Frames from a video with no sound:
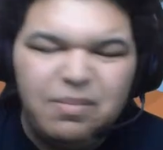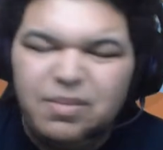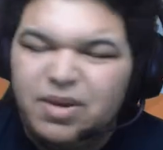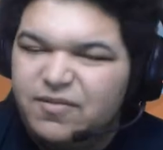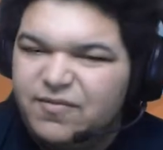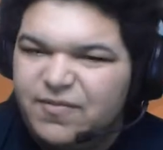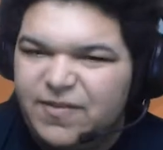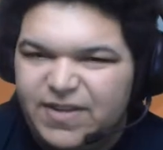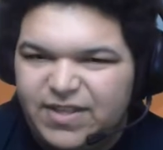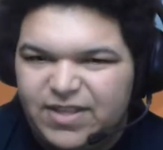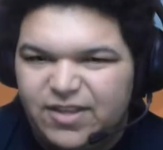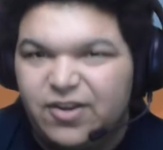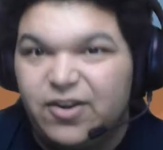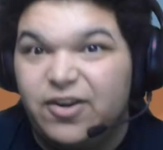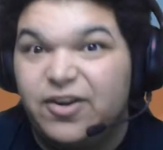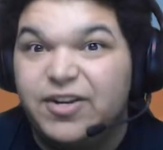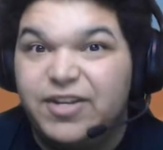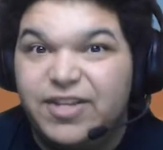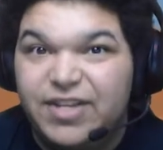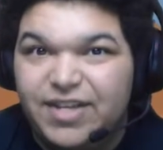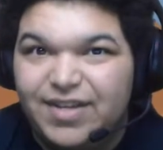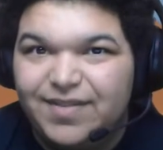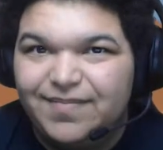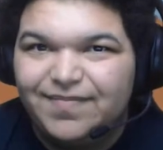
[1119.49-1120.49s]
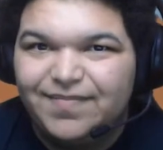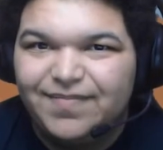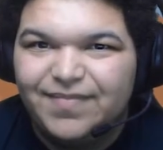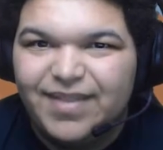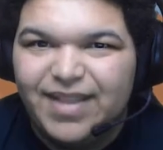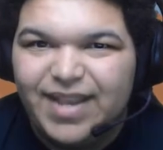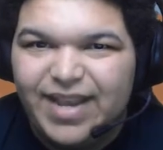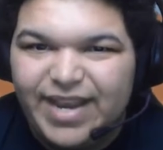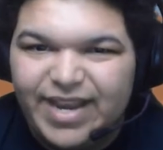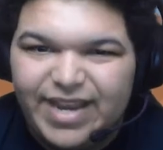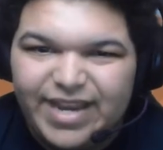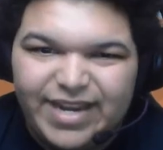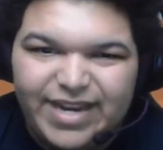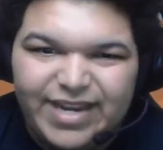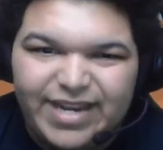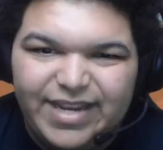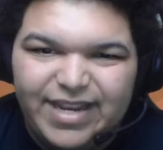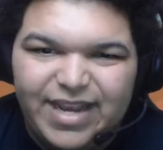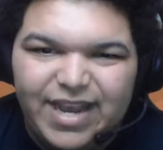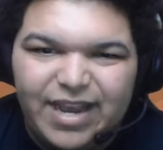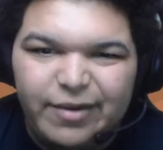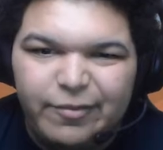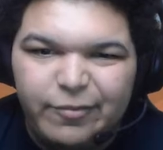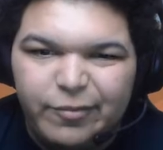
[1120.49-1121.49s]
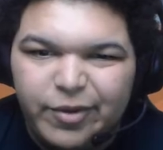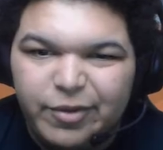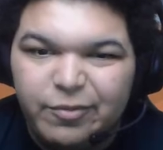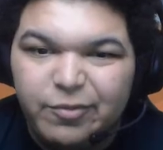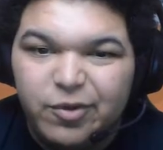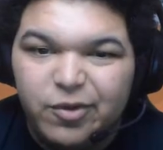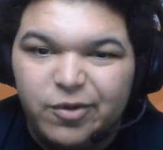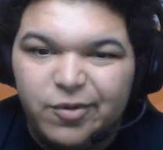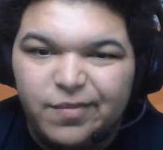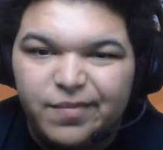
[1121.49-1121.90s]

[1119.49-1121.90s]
I'm gonna find the card key, and I we